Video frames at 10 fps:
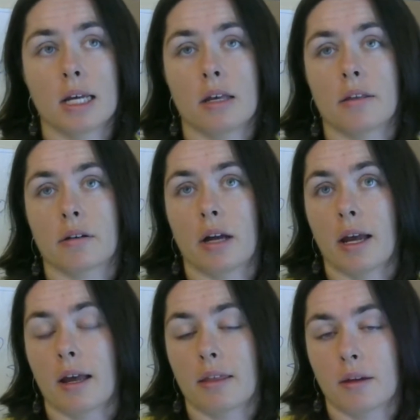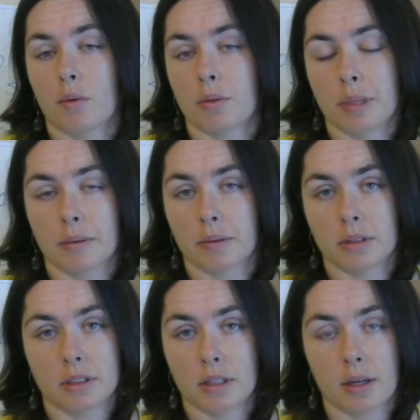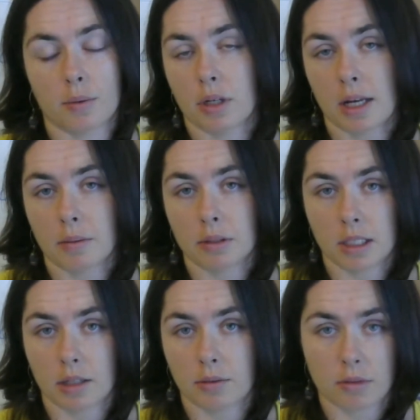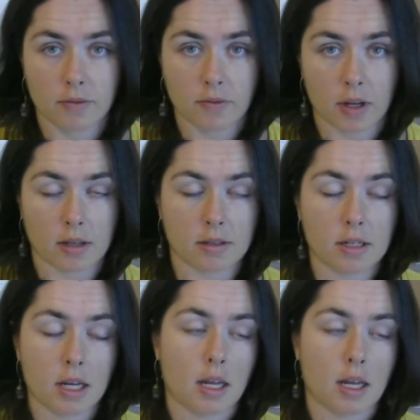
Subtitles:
either they weren't able to get a refund